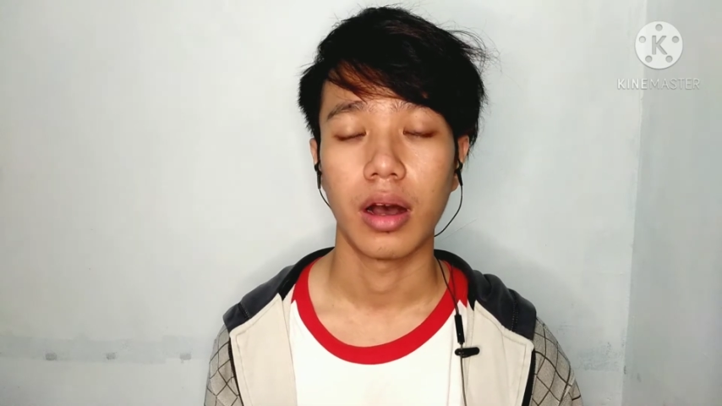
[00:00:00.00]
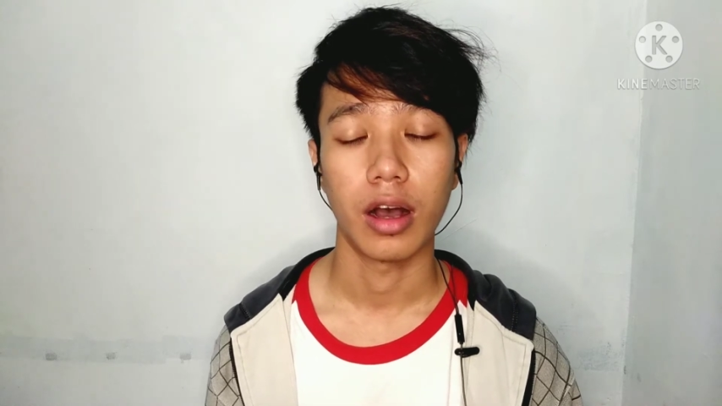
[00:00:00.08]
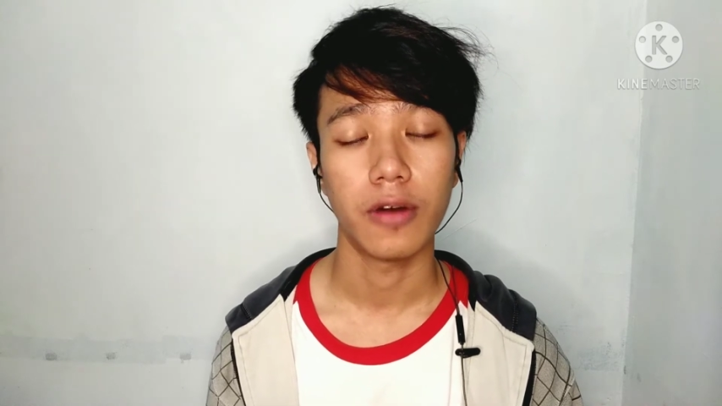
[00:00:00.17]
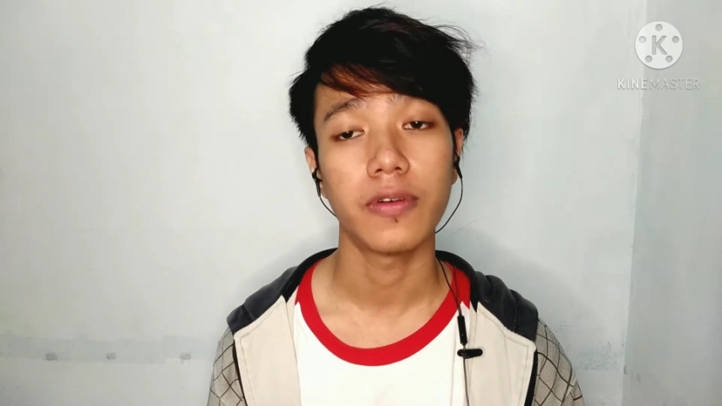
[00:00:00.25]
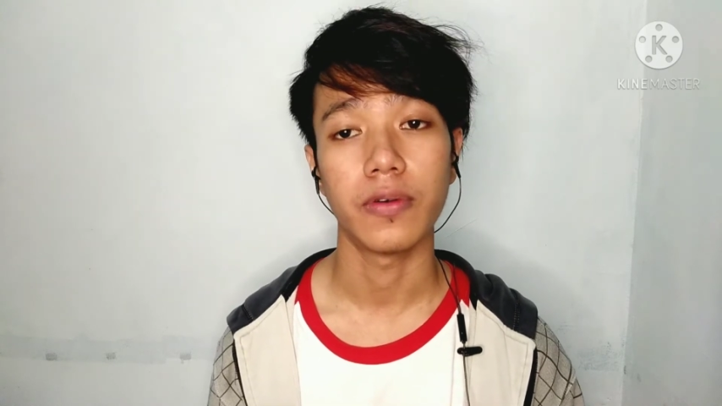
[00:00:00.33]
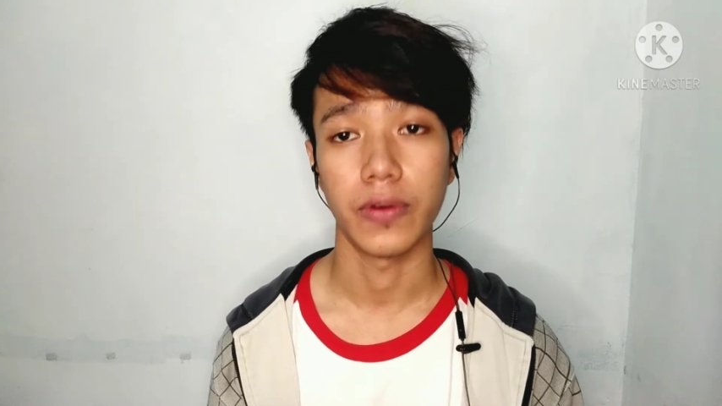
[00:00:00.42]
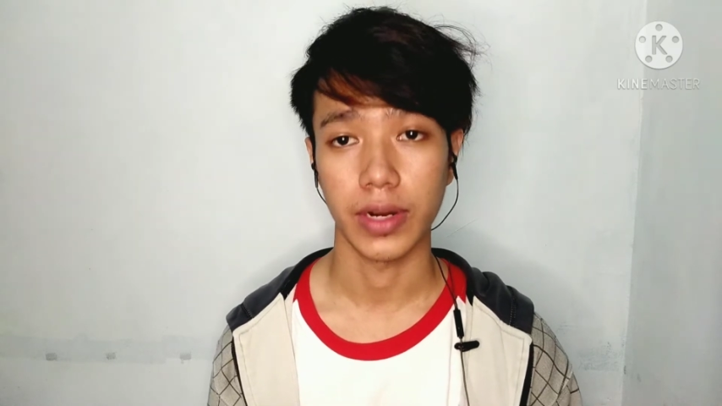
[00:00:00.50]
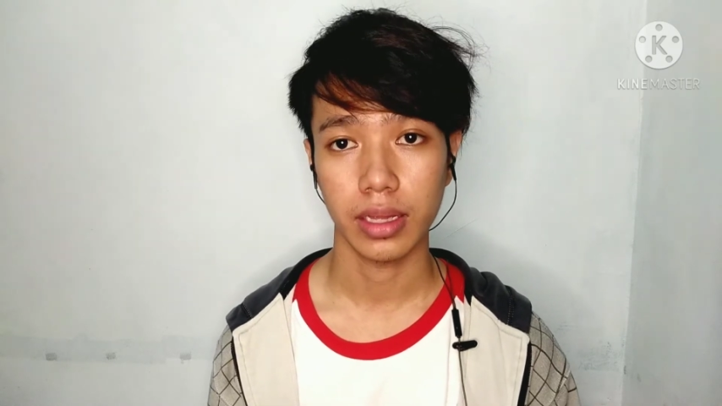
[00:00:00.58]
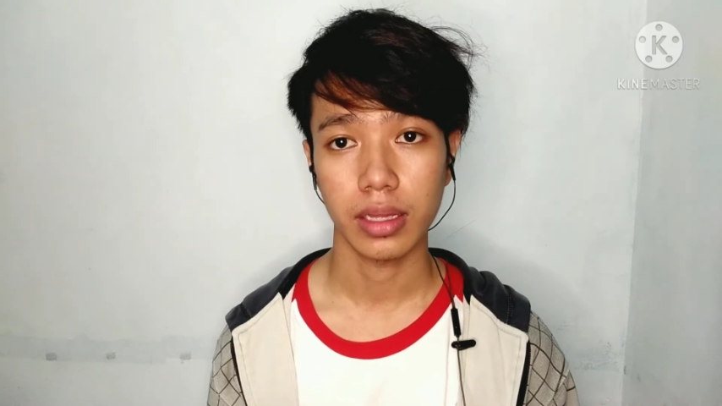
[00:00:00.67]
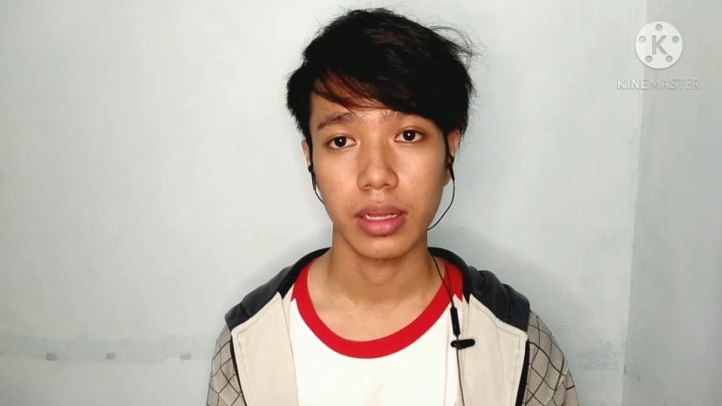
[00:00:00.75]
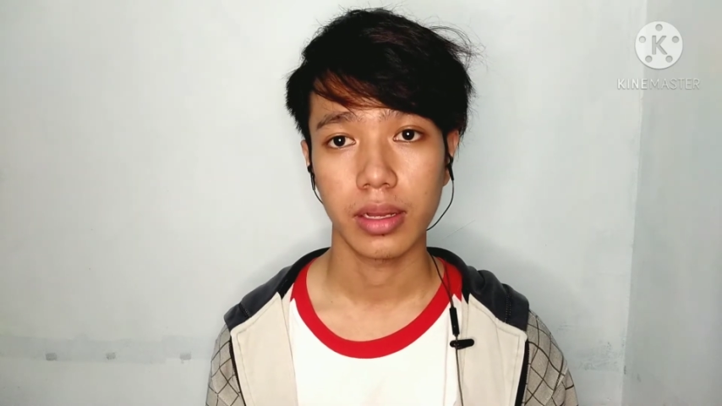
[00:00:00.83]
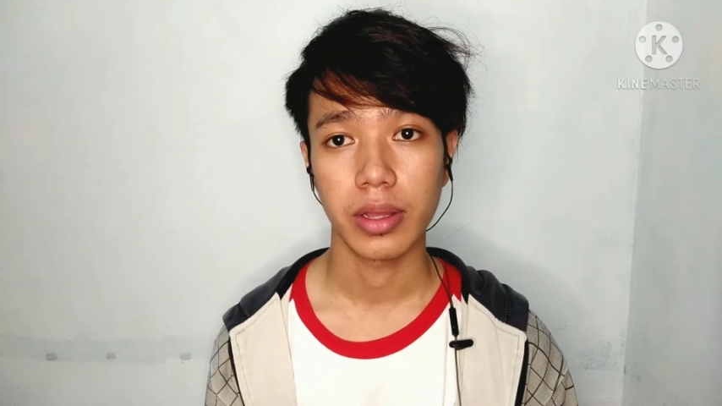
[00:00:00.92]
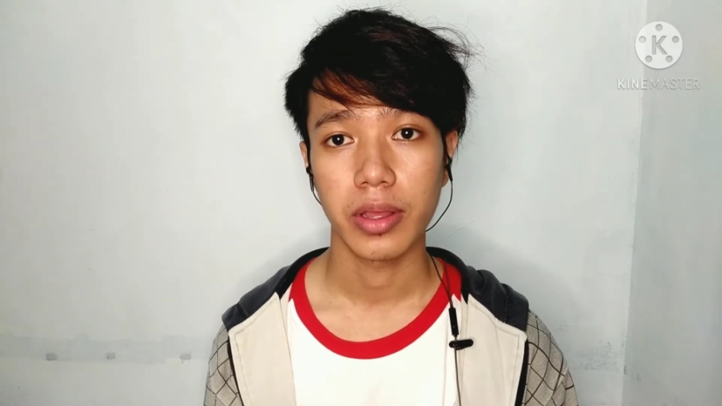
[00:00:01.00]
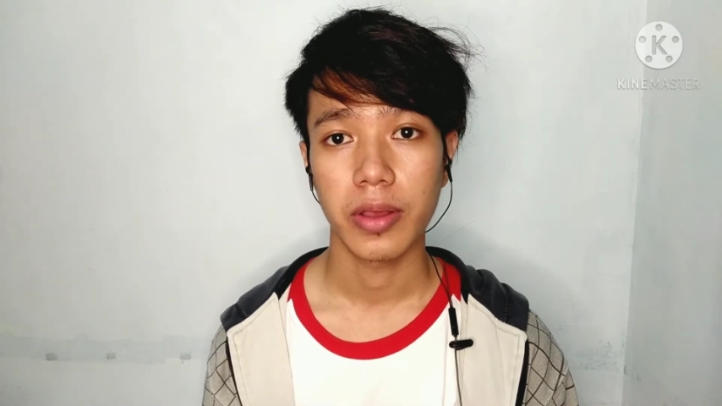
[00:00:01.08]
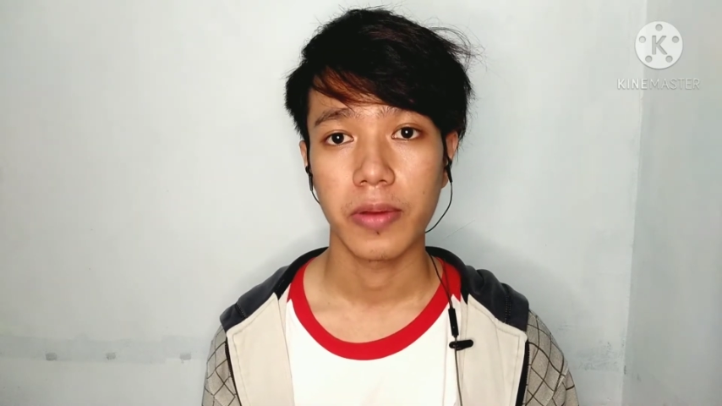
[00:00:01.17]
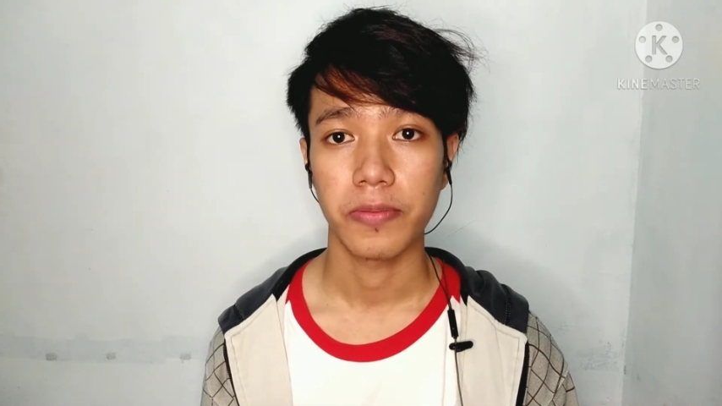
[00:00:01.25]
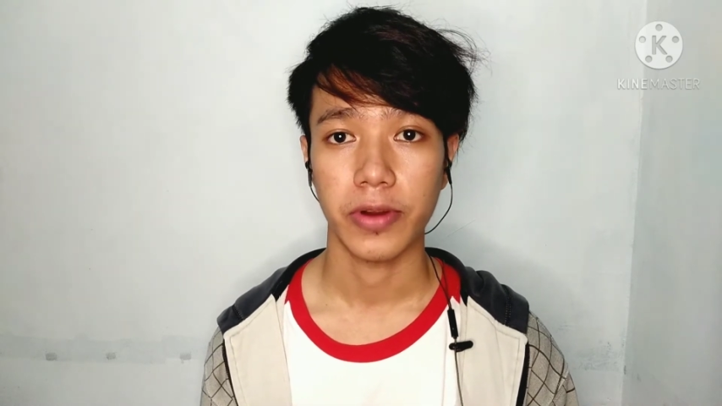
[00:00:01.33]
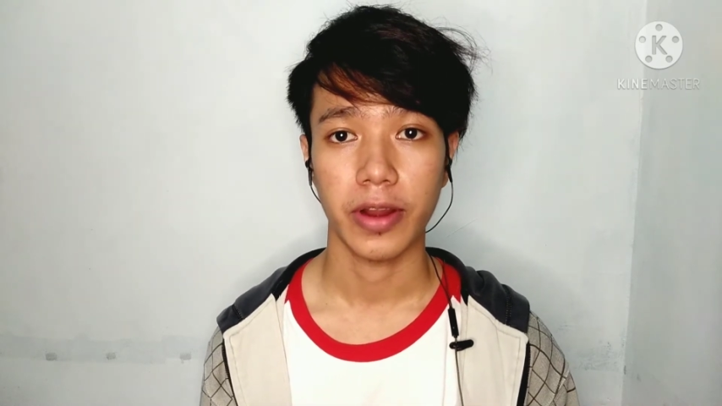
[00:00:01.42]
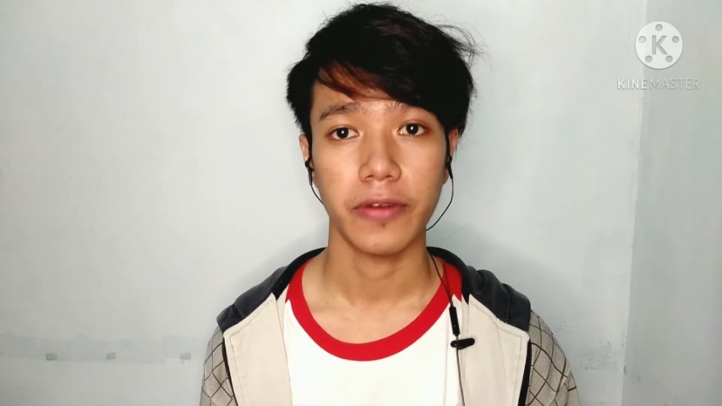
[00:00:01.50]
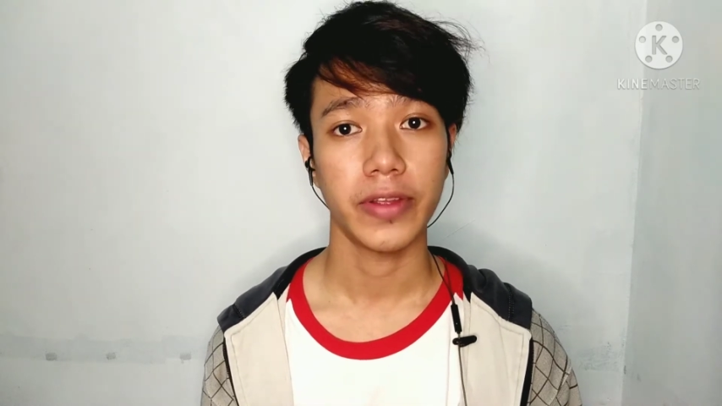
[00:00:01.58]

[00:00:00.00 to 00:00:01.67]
Overall, prayer